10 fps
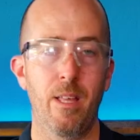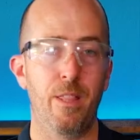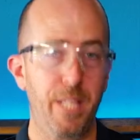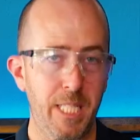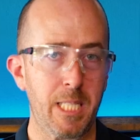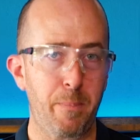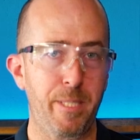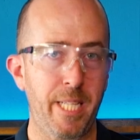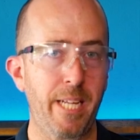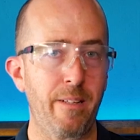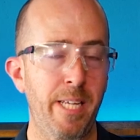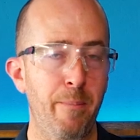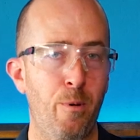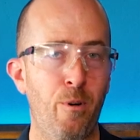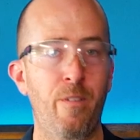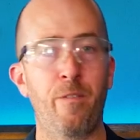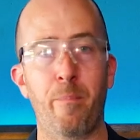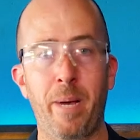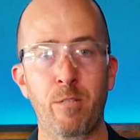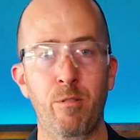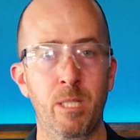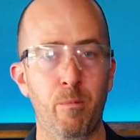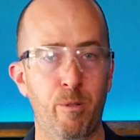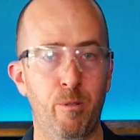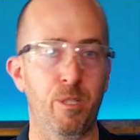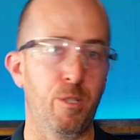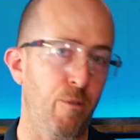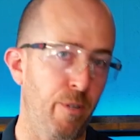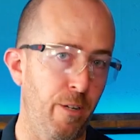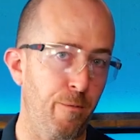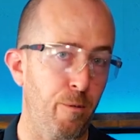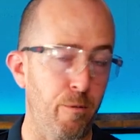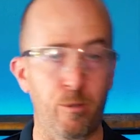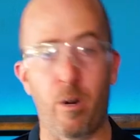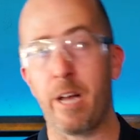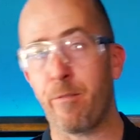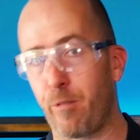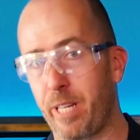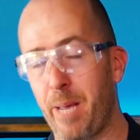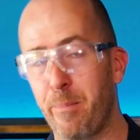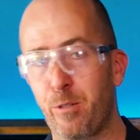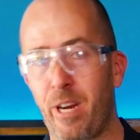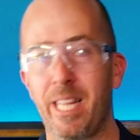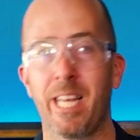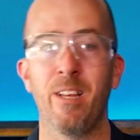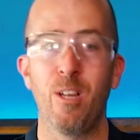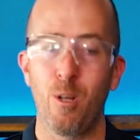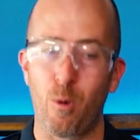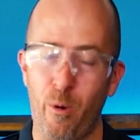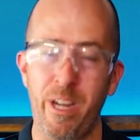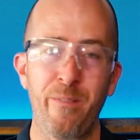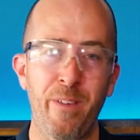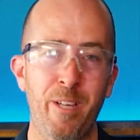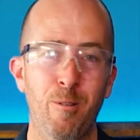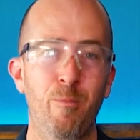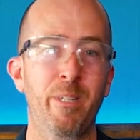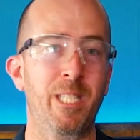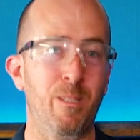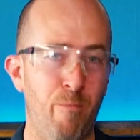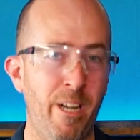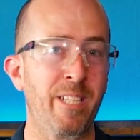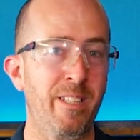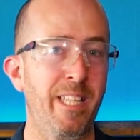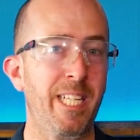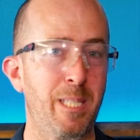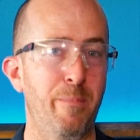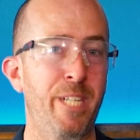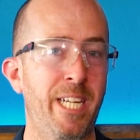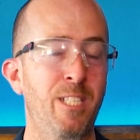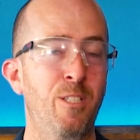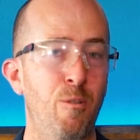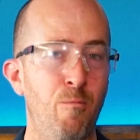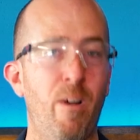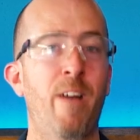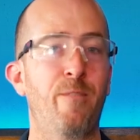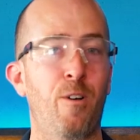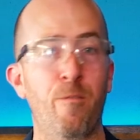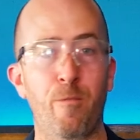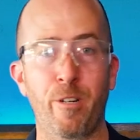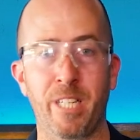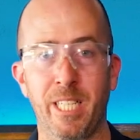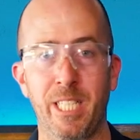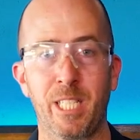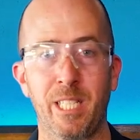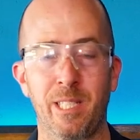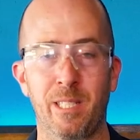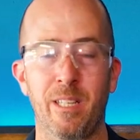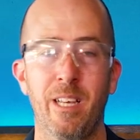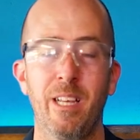This is particularly important for batteries which are installed in a four-wheel drive or a camper trailer, or any vehicle which is regularly subjected to rough off-road conditions.